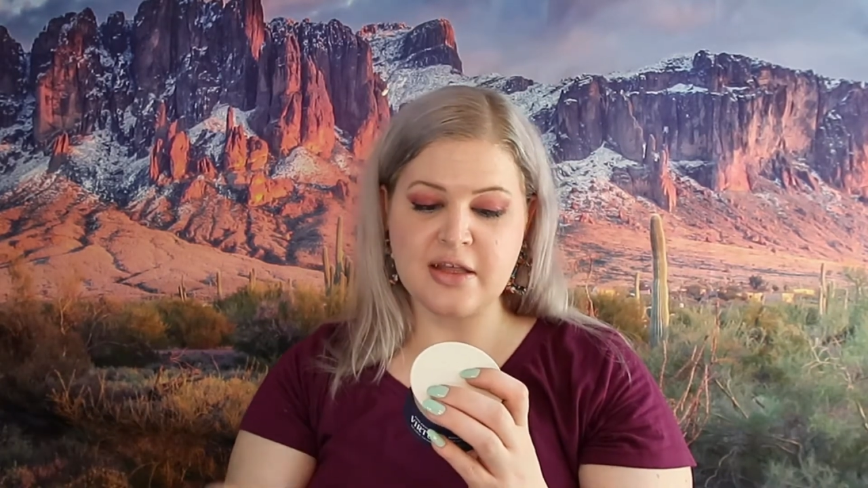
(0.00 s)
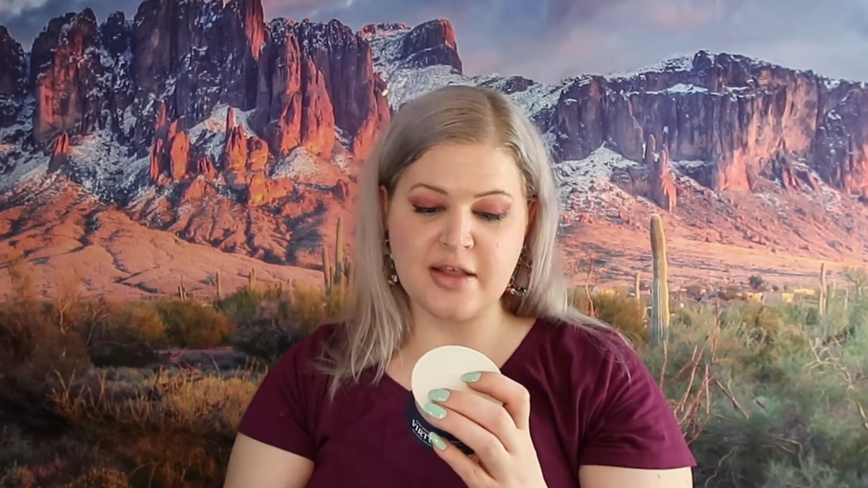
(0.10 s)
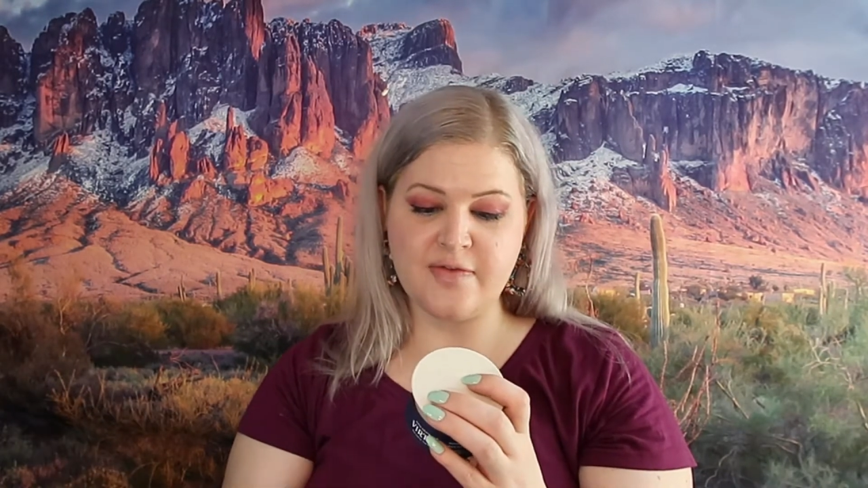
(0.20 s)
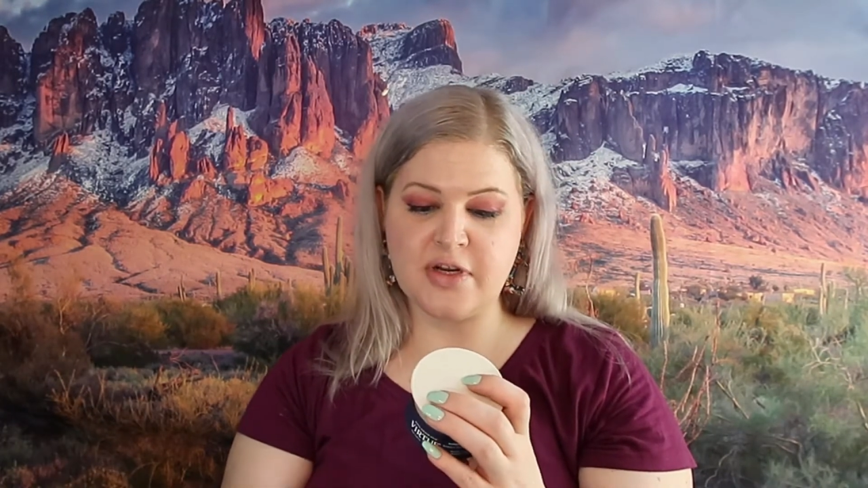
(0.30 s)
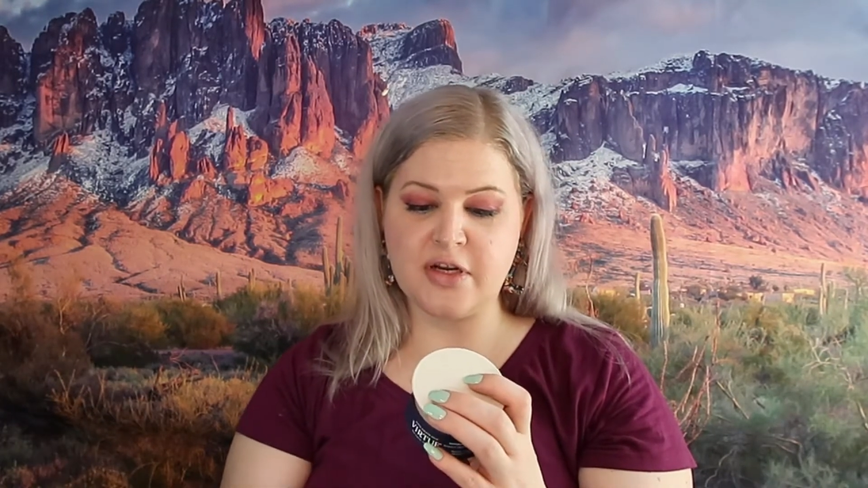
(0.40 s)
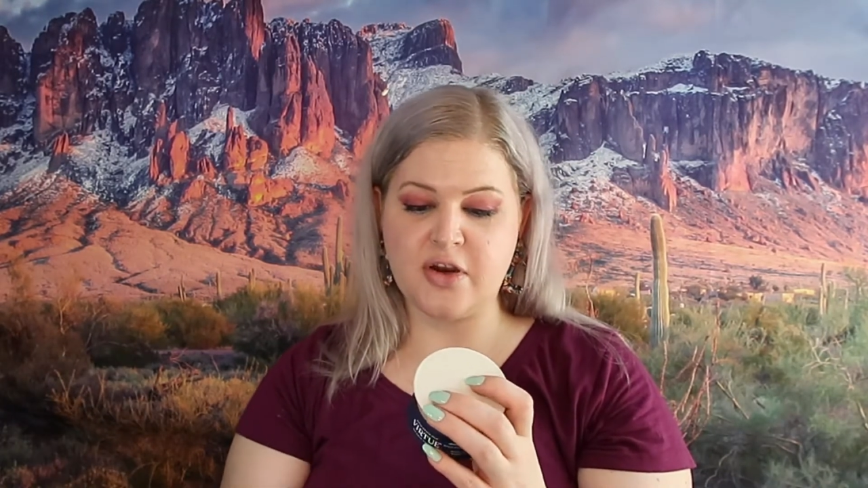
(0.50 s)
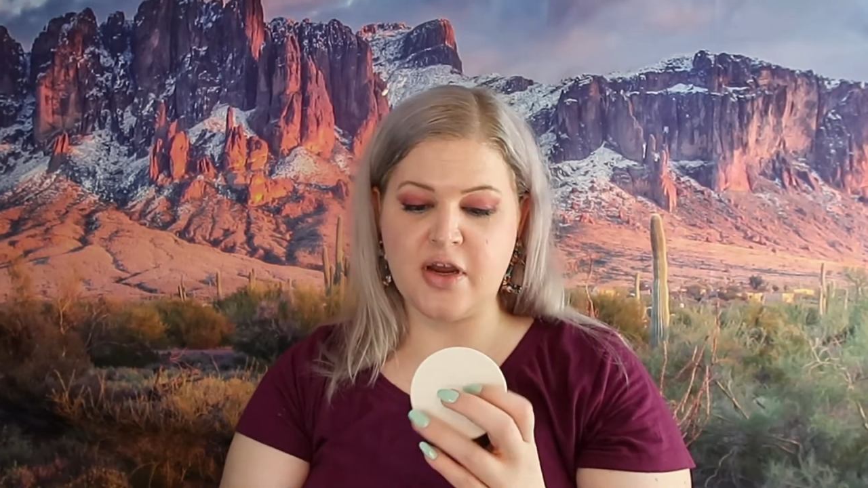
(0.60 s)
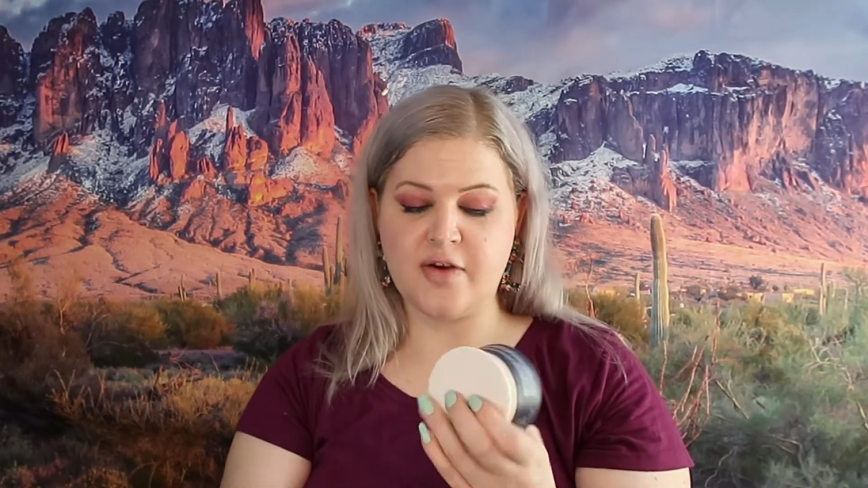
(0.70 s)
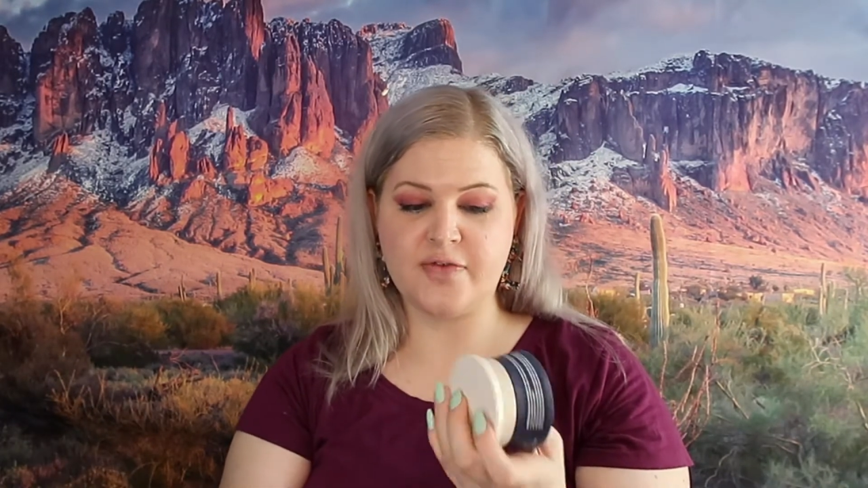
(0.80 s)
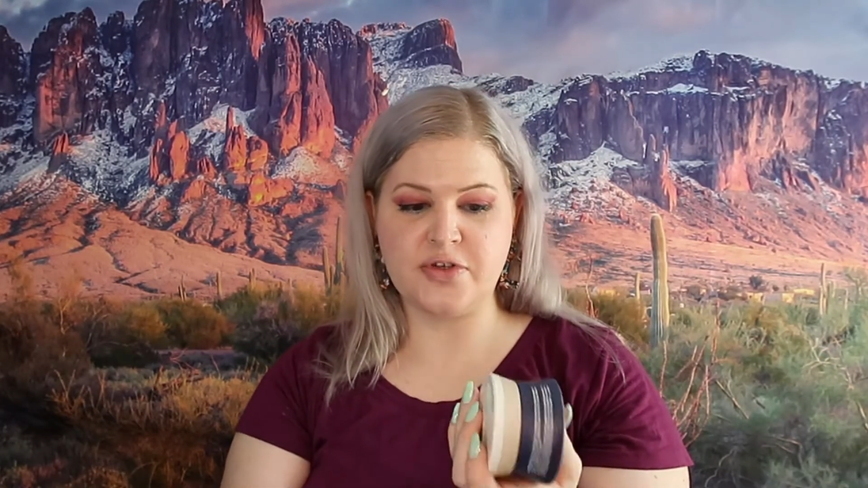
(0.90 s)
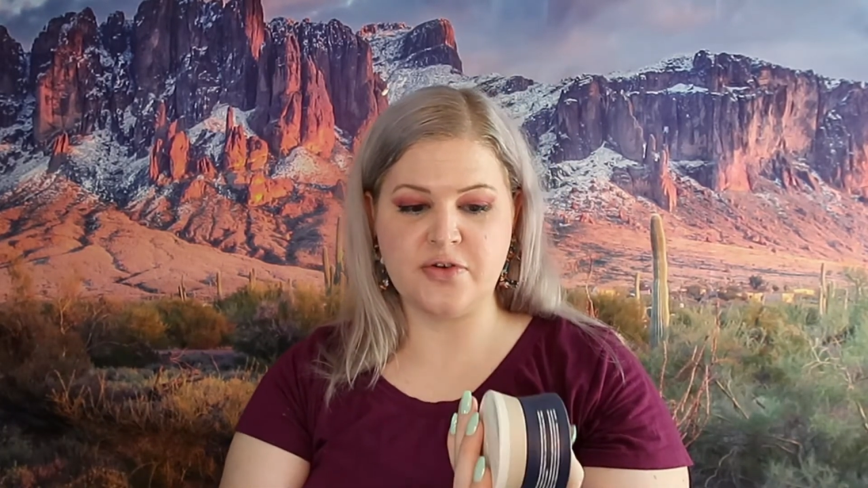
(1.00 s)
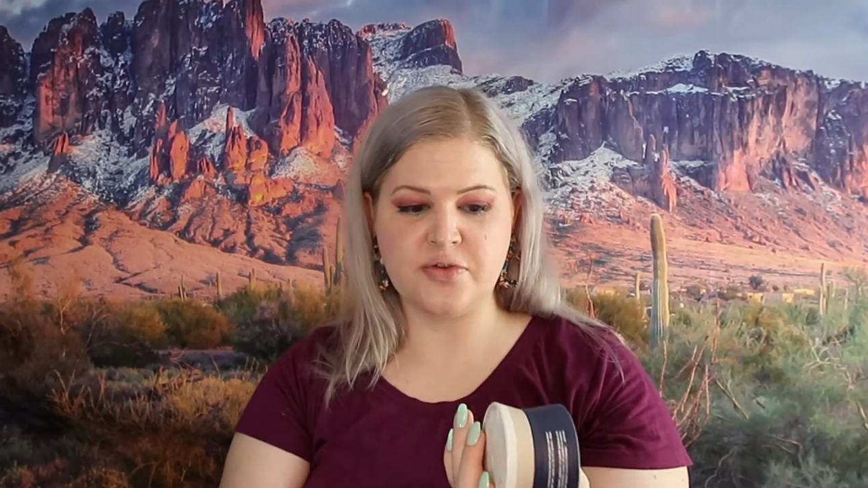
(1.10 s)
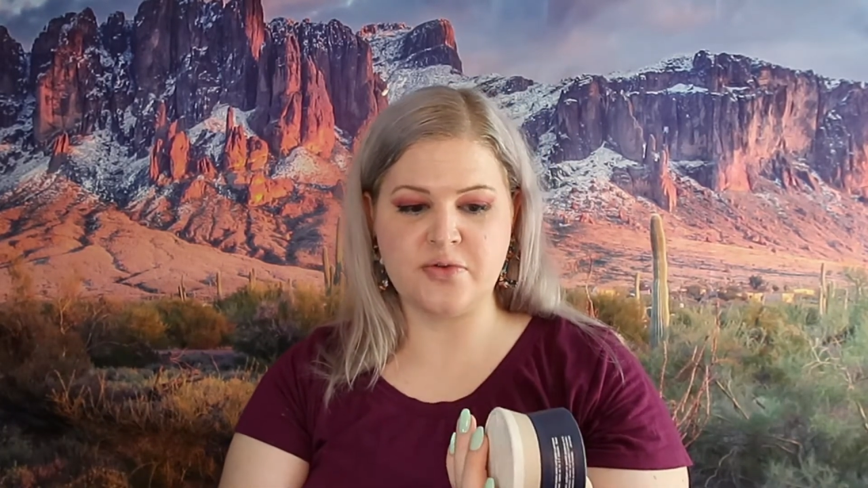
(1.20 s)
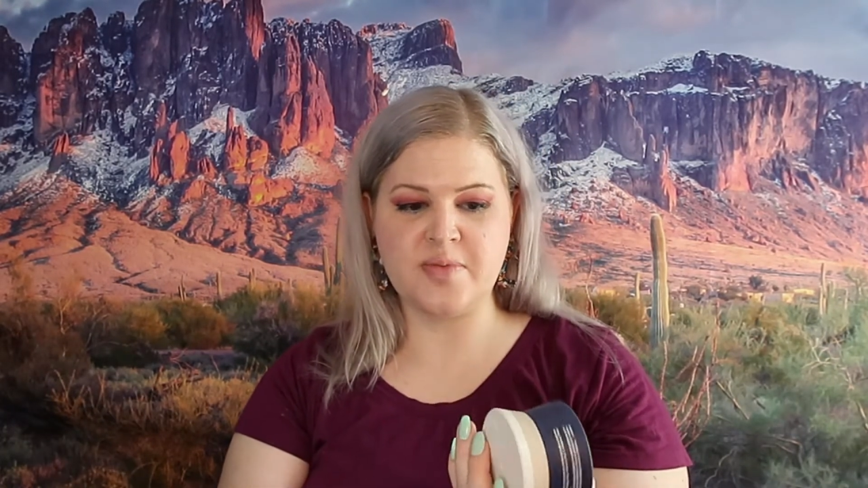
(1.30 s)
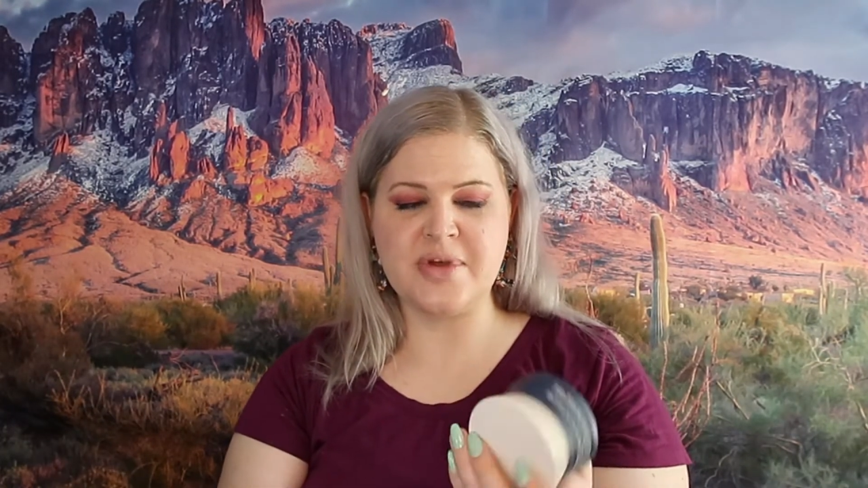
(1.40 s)
leave it on your hair for 2 or
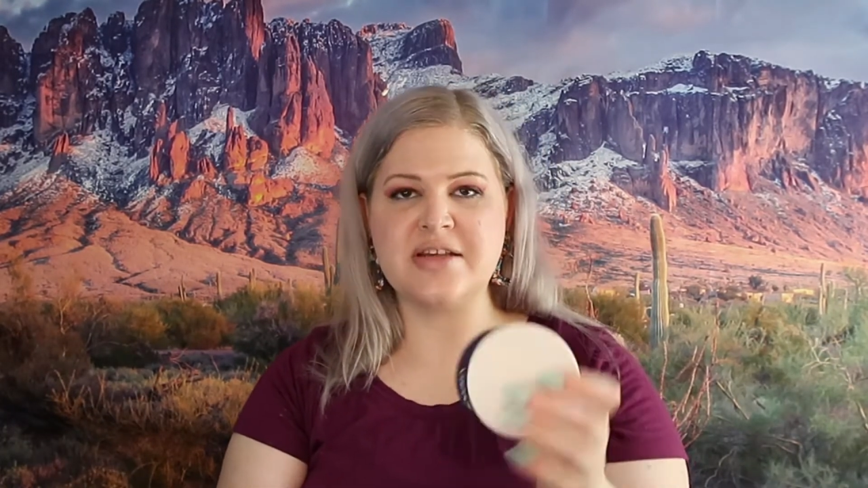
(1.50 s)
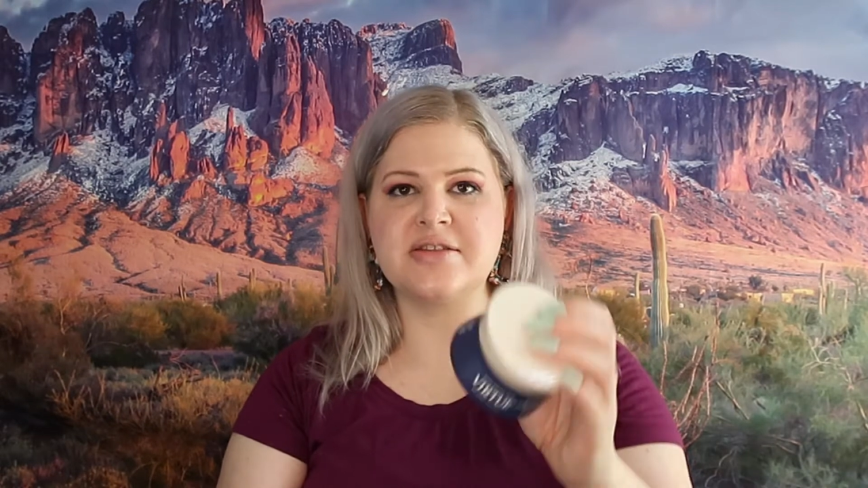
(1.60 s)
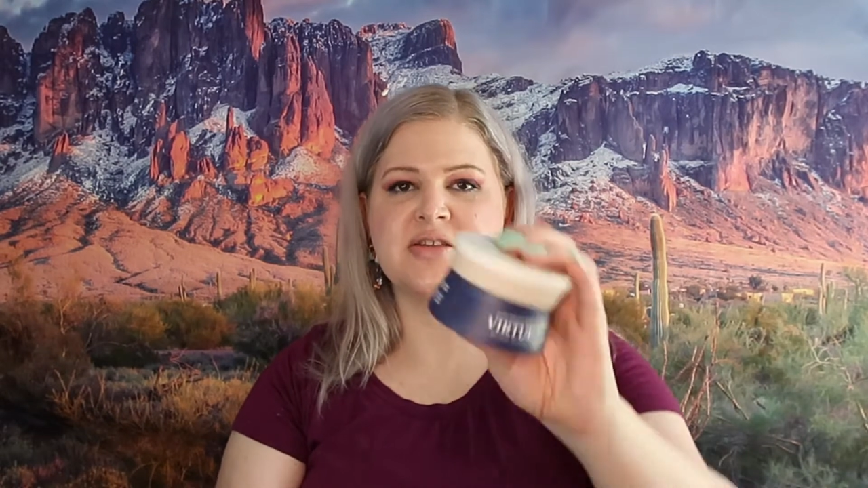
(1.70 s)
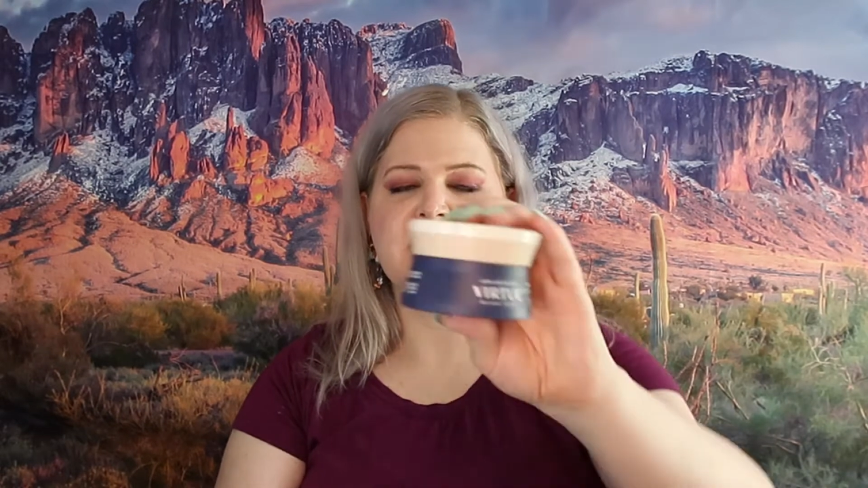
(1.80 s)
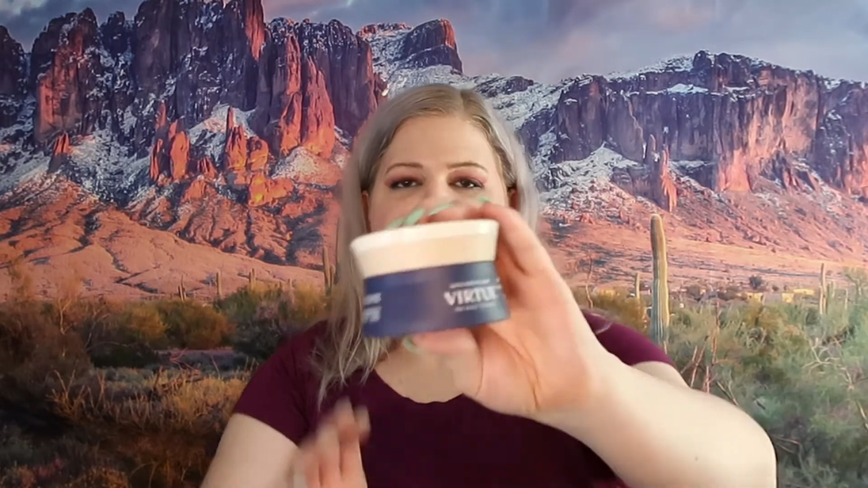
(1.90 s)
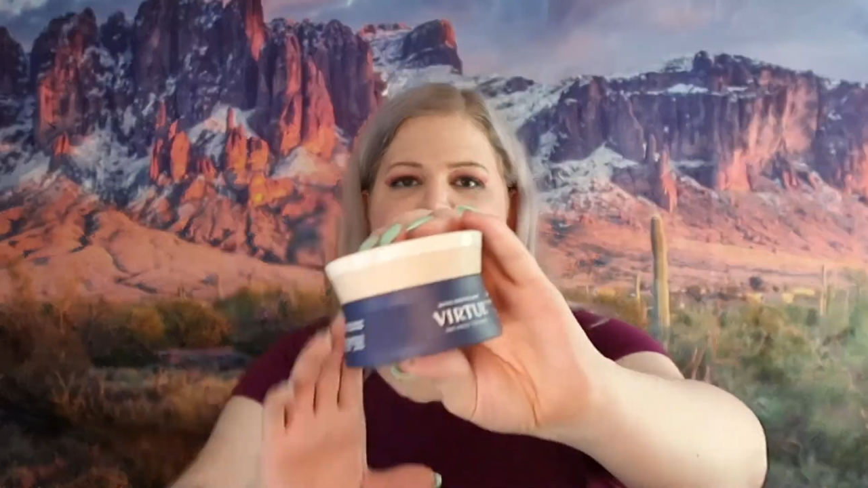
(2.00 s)
3 minutes.